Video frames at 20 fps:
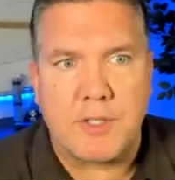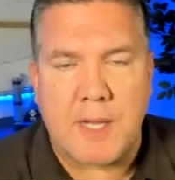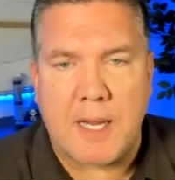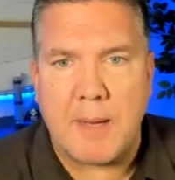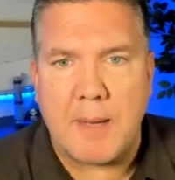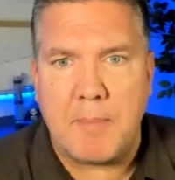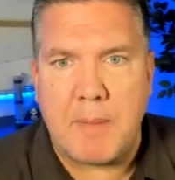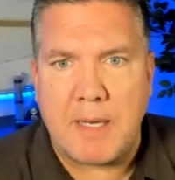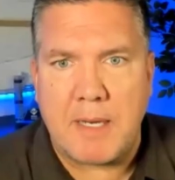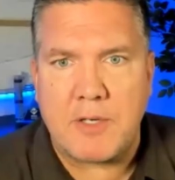as
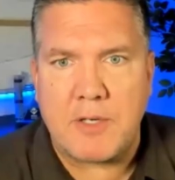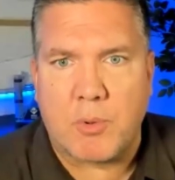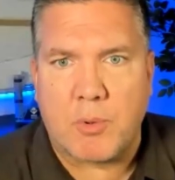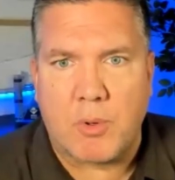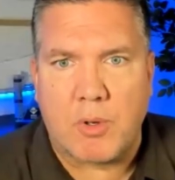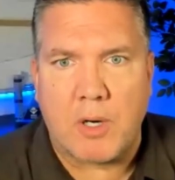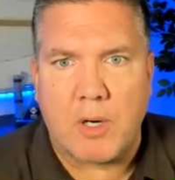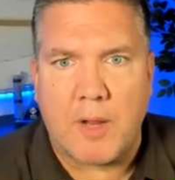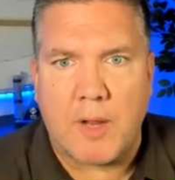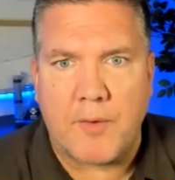I
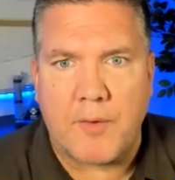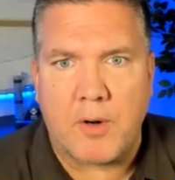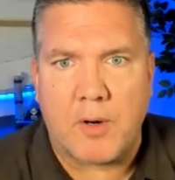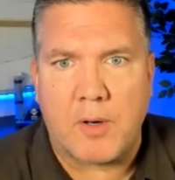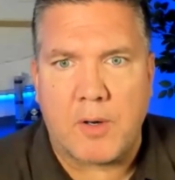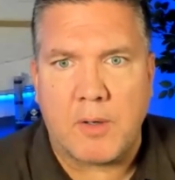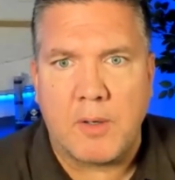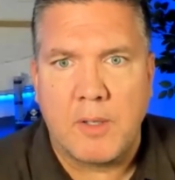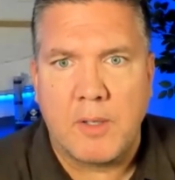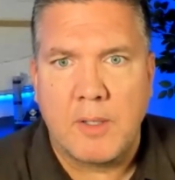mentor
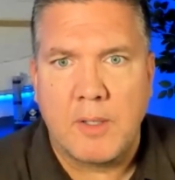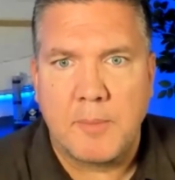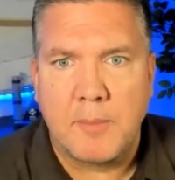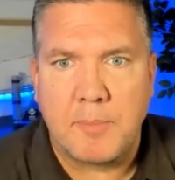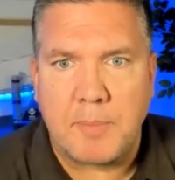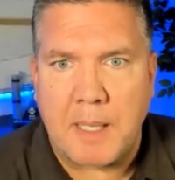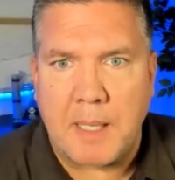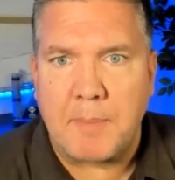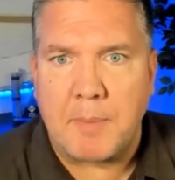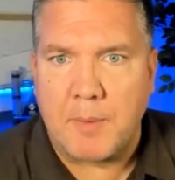other
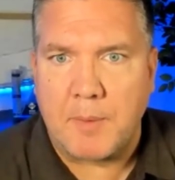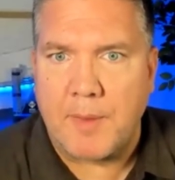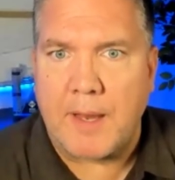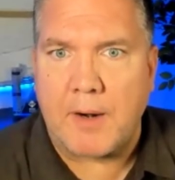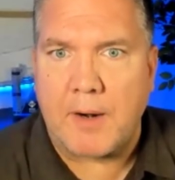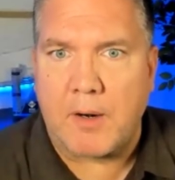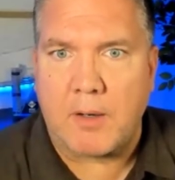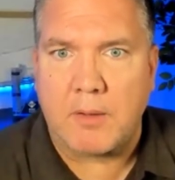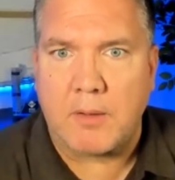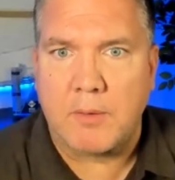people that
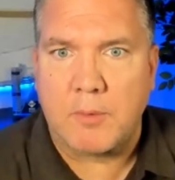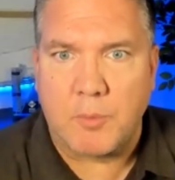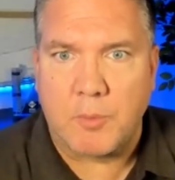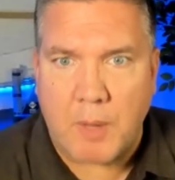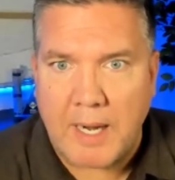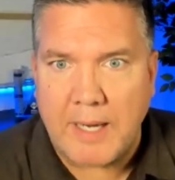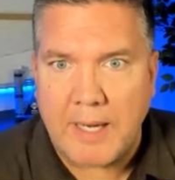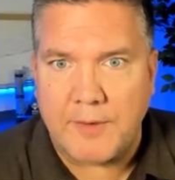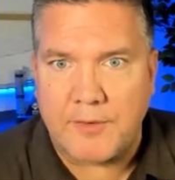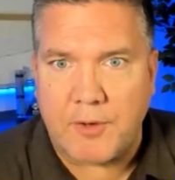are
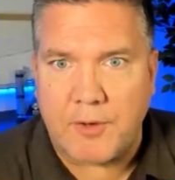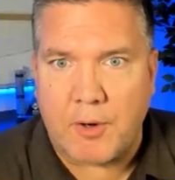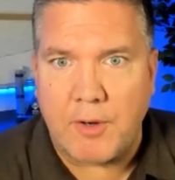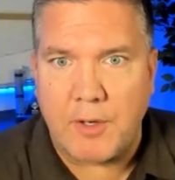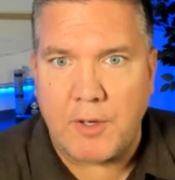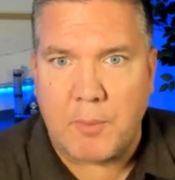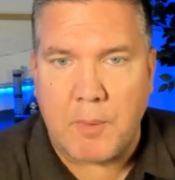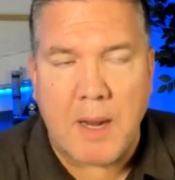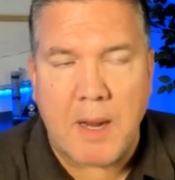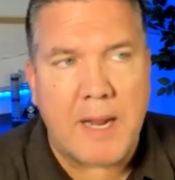
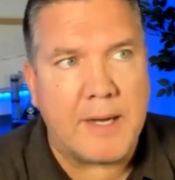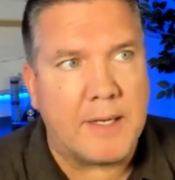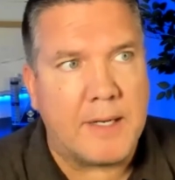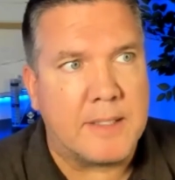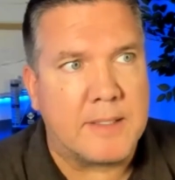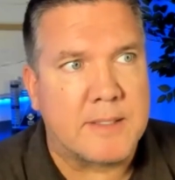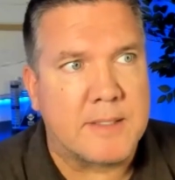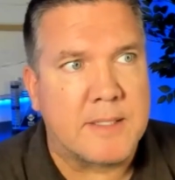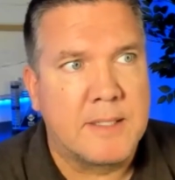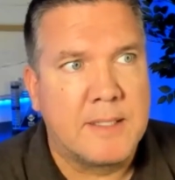starting to write
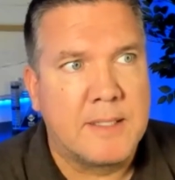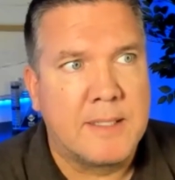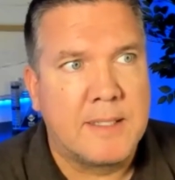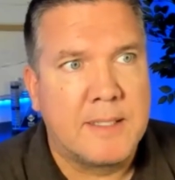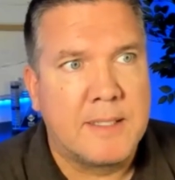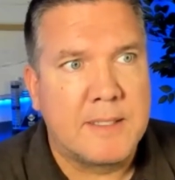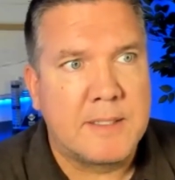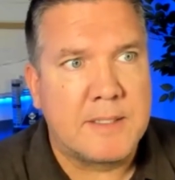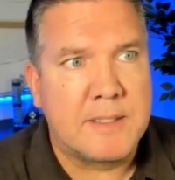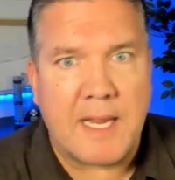is
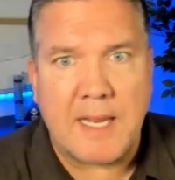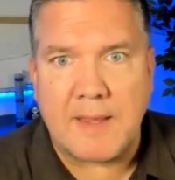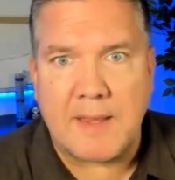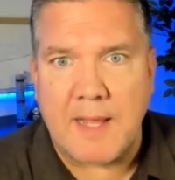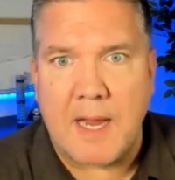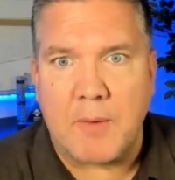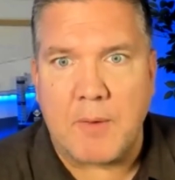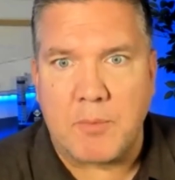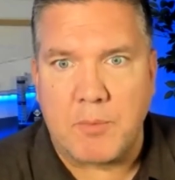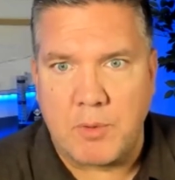take
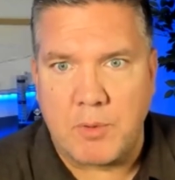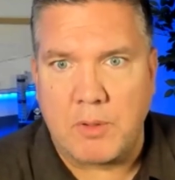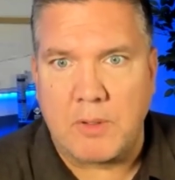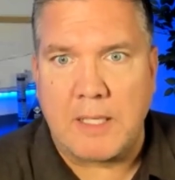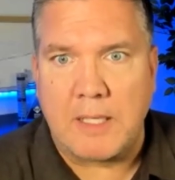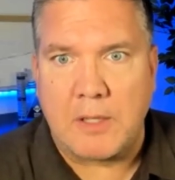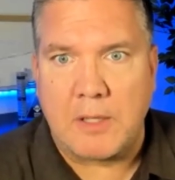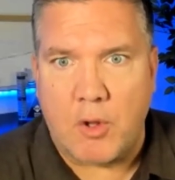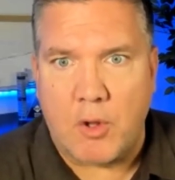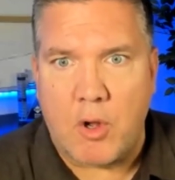that
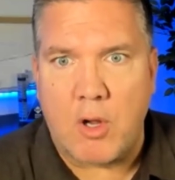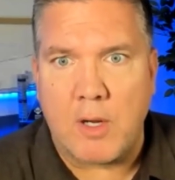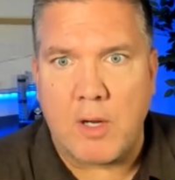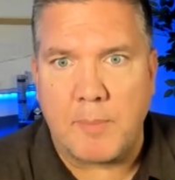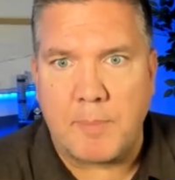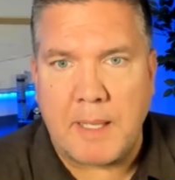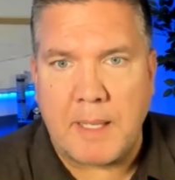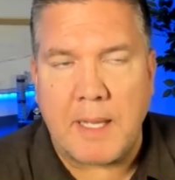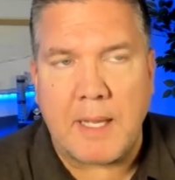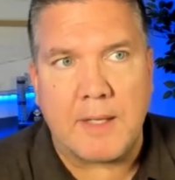really
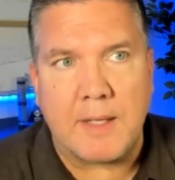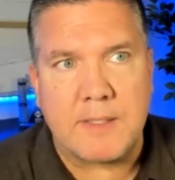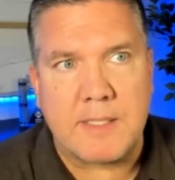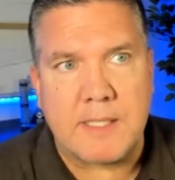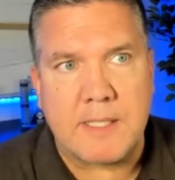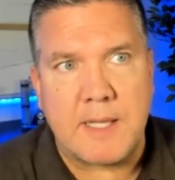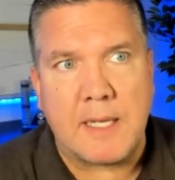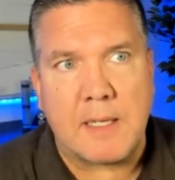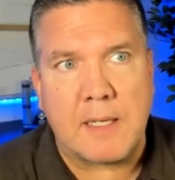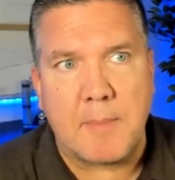long
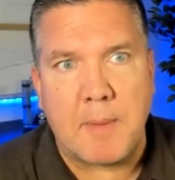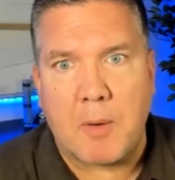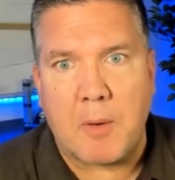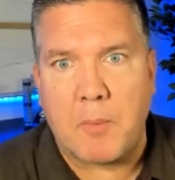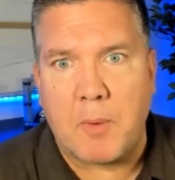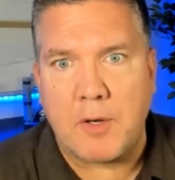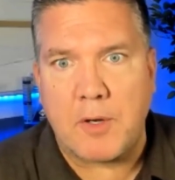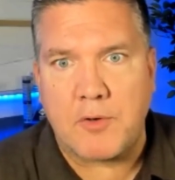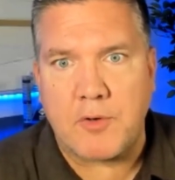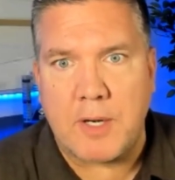piece, think about
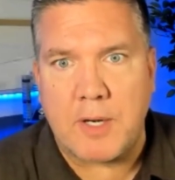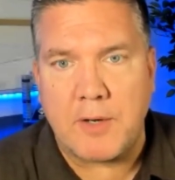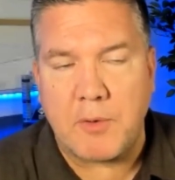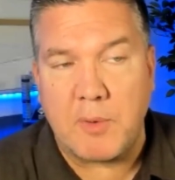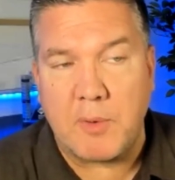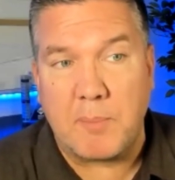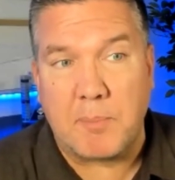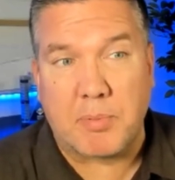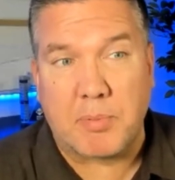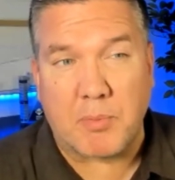what you're trying to
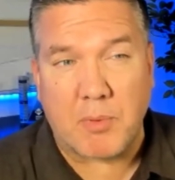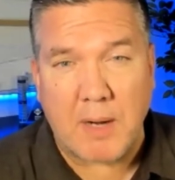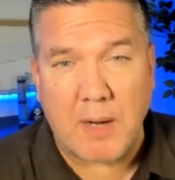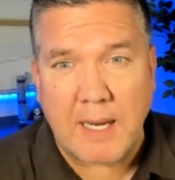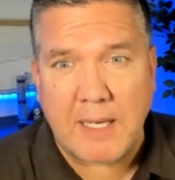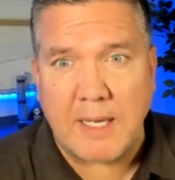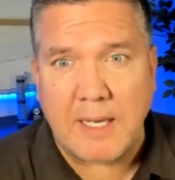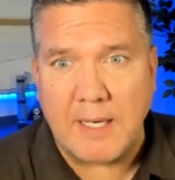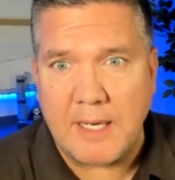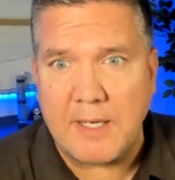do and
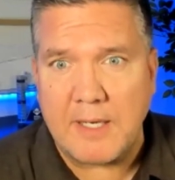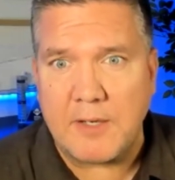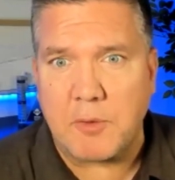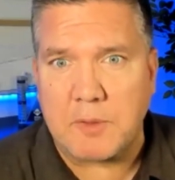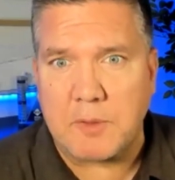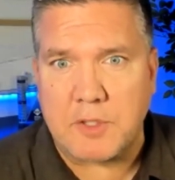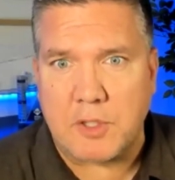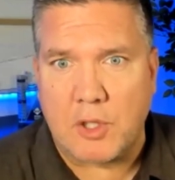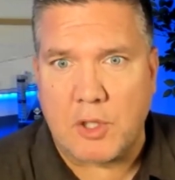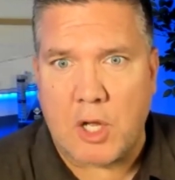break it into
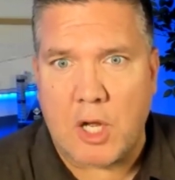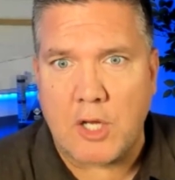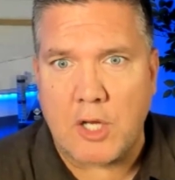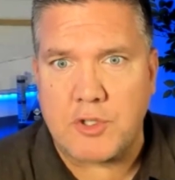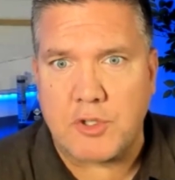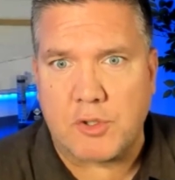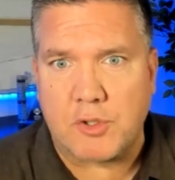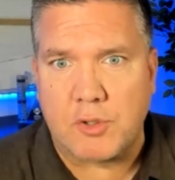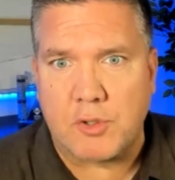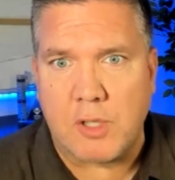its
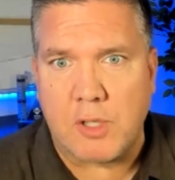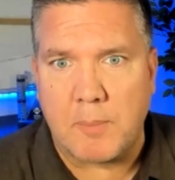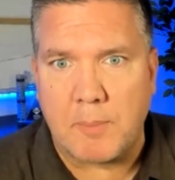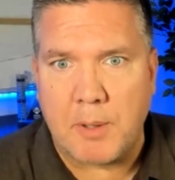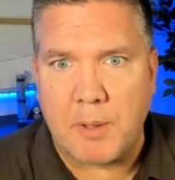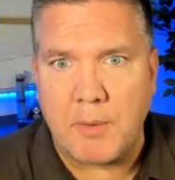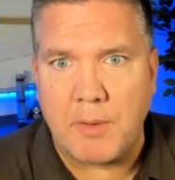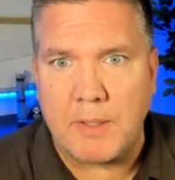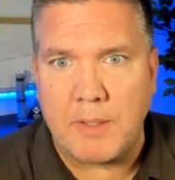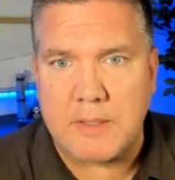logical
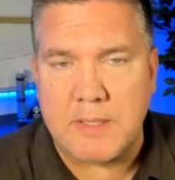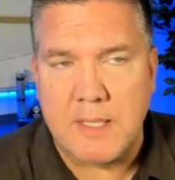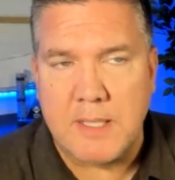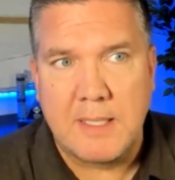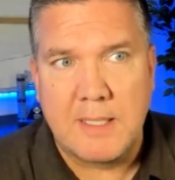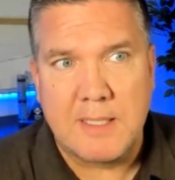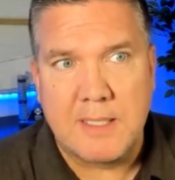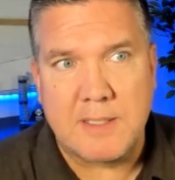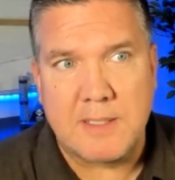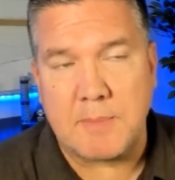components.
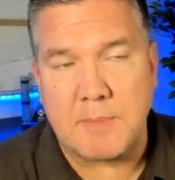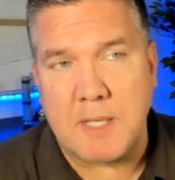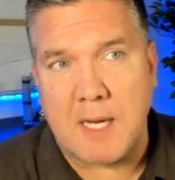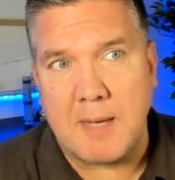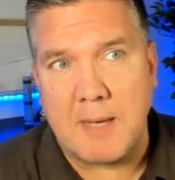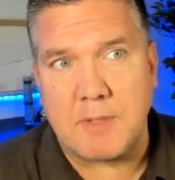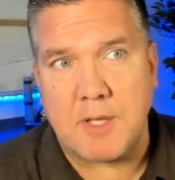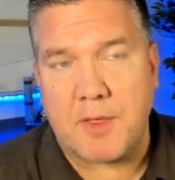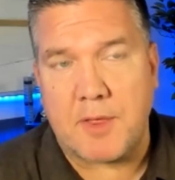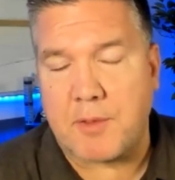
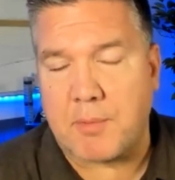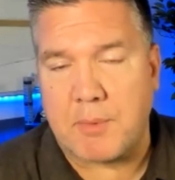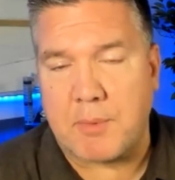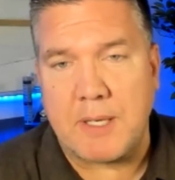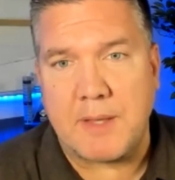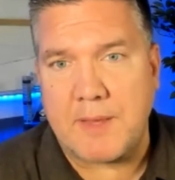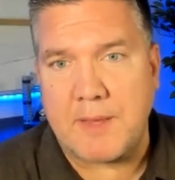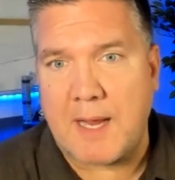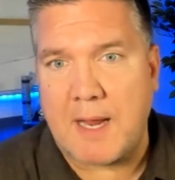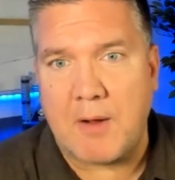Sometimes a
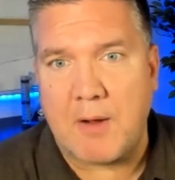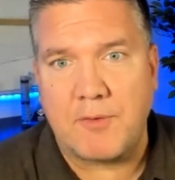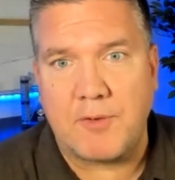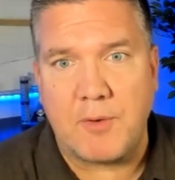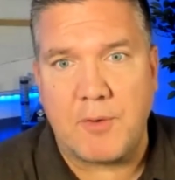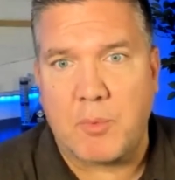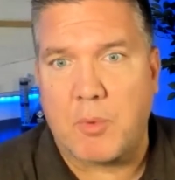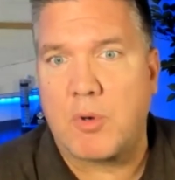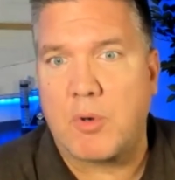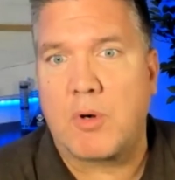
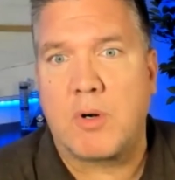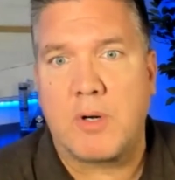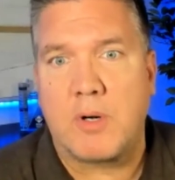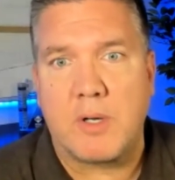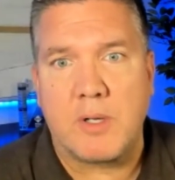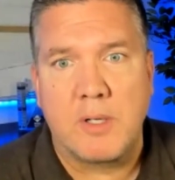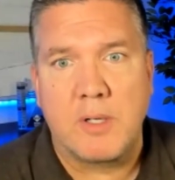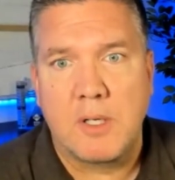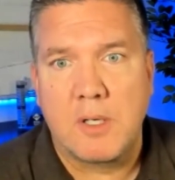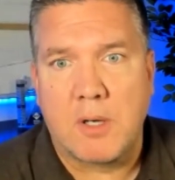3,000
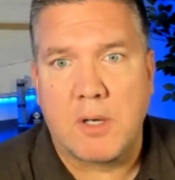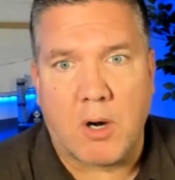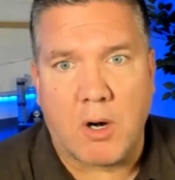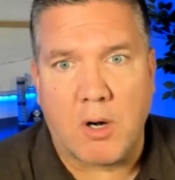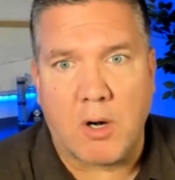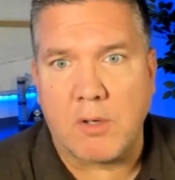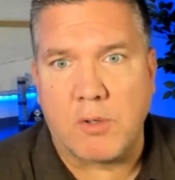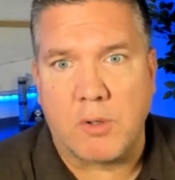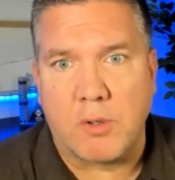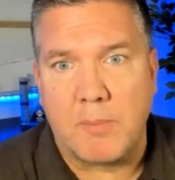word
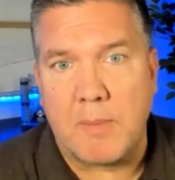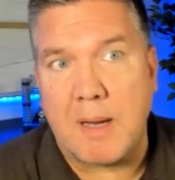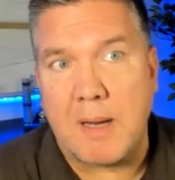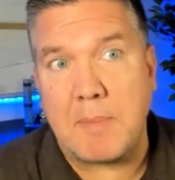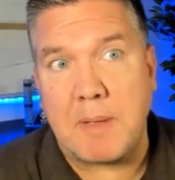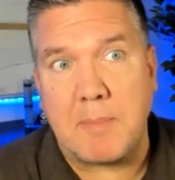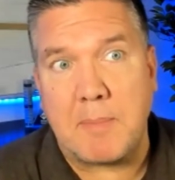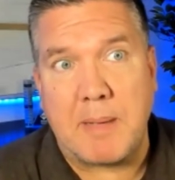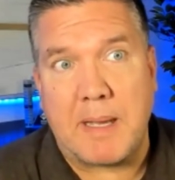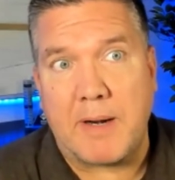article might
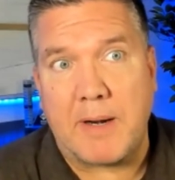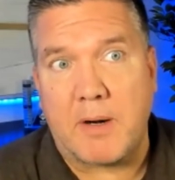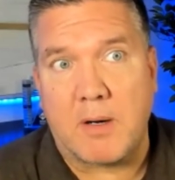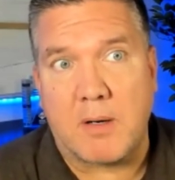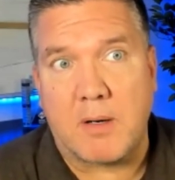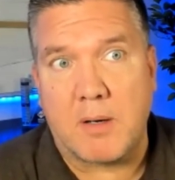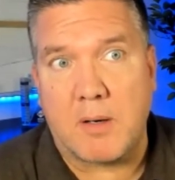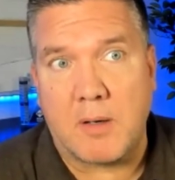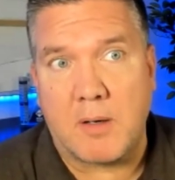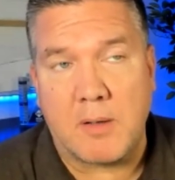be
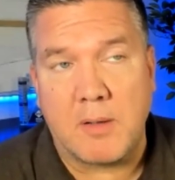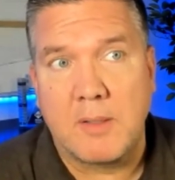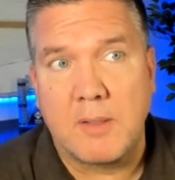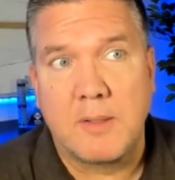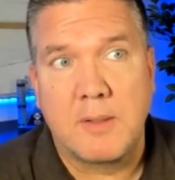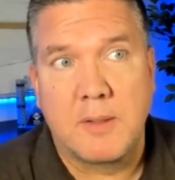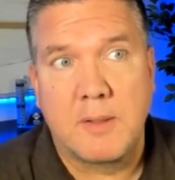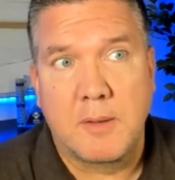better